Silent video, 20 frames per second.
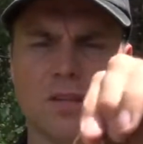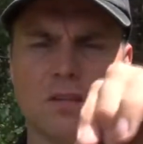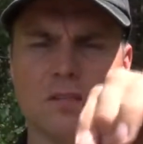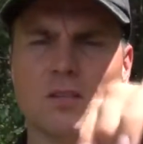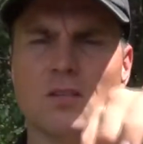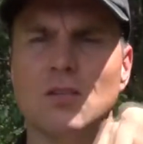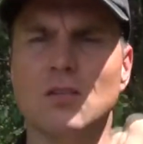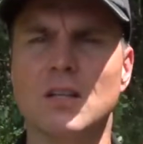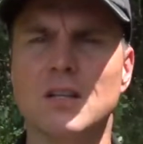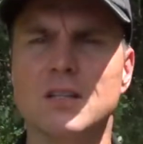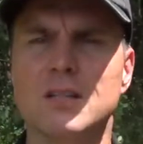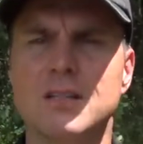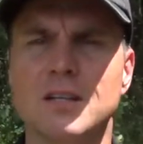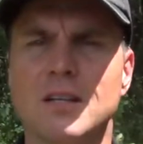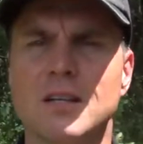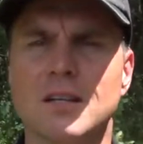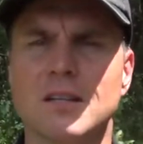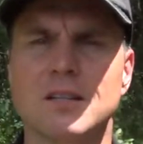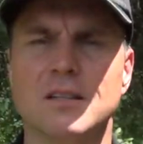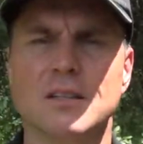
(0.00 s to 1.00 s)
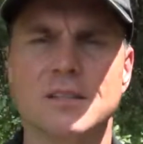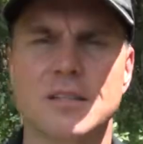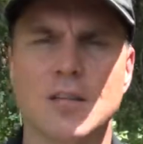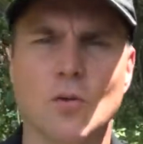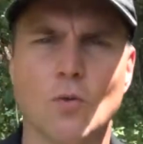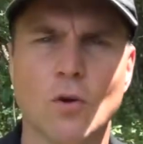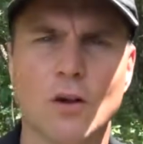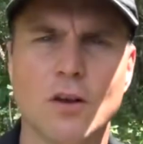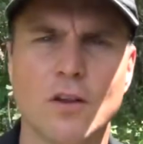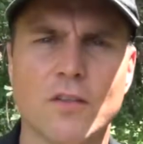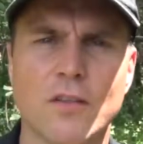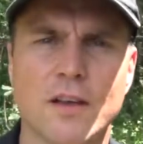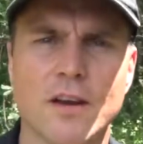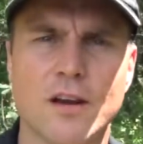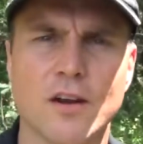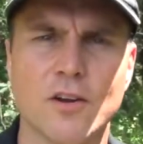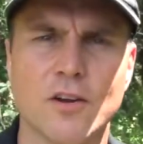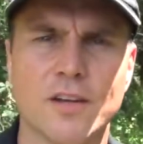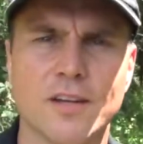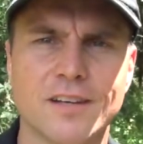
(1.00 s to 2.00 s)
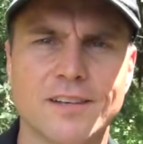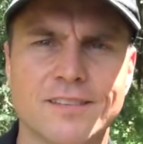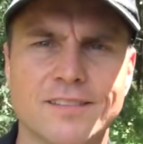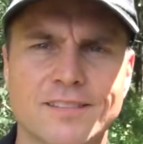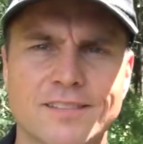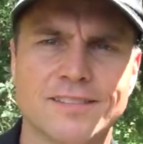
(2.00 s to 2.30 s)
So let's uh, let's get working on that arrowhead.